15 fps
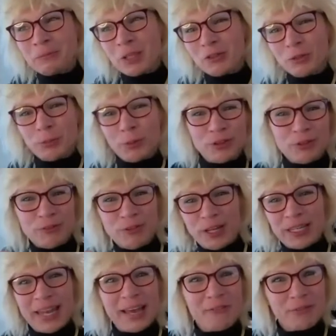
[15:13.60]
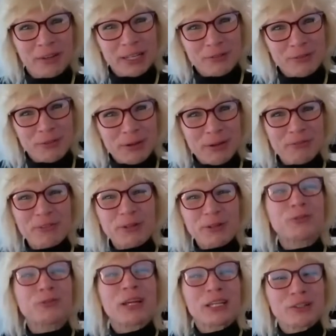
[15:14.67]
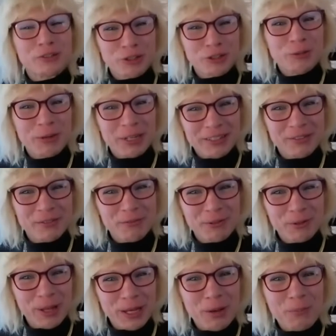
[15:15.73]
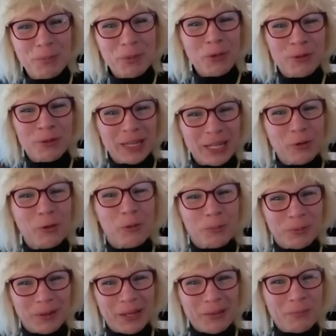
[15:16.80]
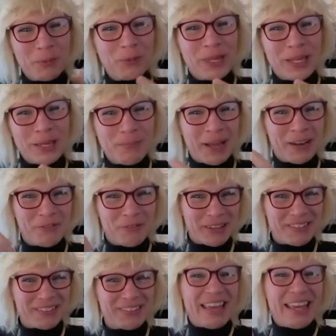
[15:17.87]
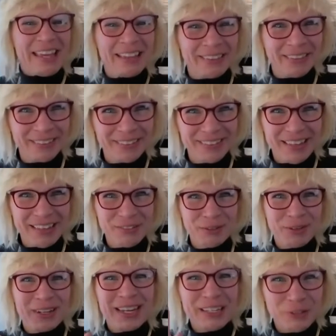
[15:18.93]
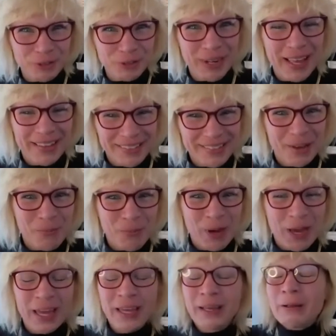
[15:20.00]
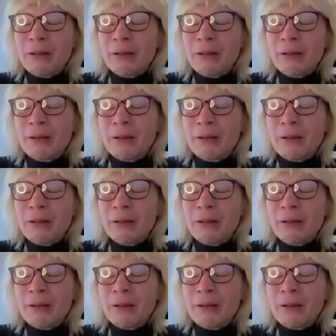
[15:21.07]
Spotify, Netflix feel. It feels very consumer. It doesn't feel like a boring corporate employee benefits thing that sits on an intranet somewhere.